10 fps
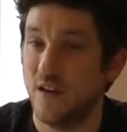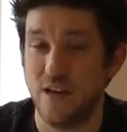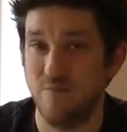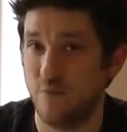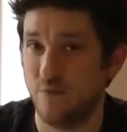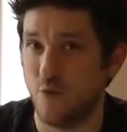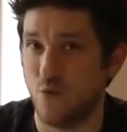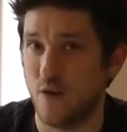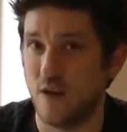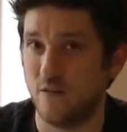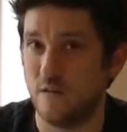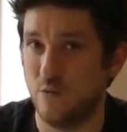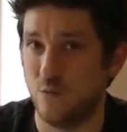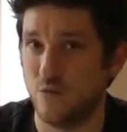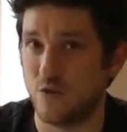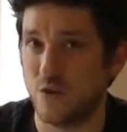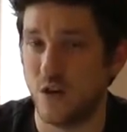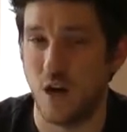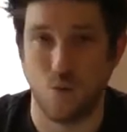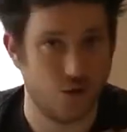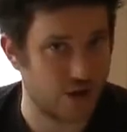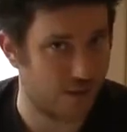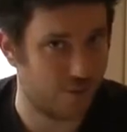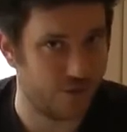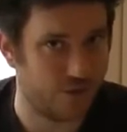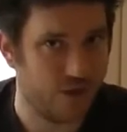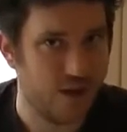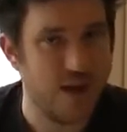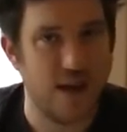even before it's launched, which happens